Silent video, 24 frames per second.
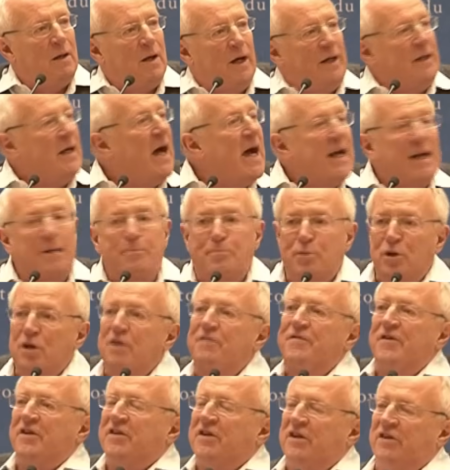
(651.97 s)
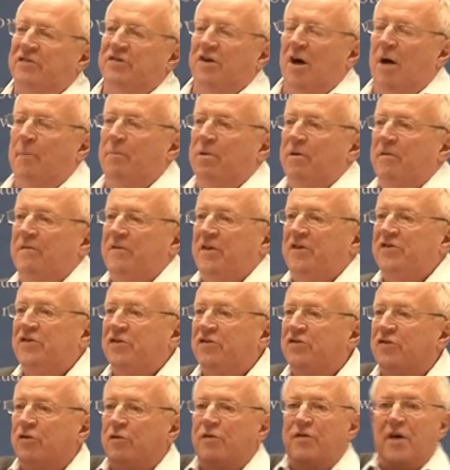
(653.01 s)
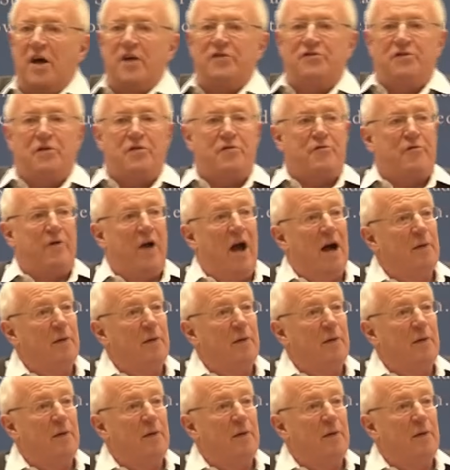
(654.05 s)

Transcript: And I had a perfect example of this in 2003.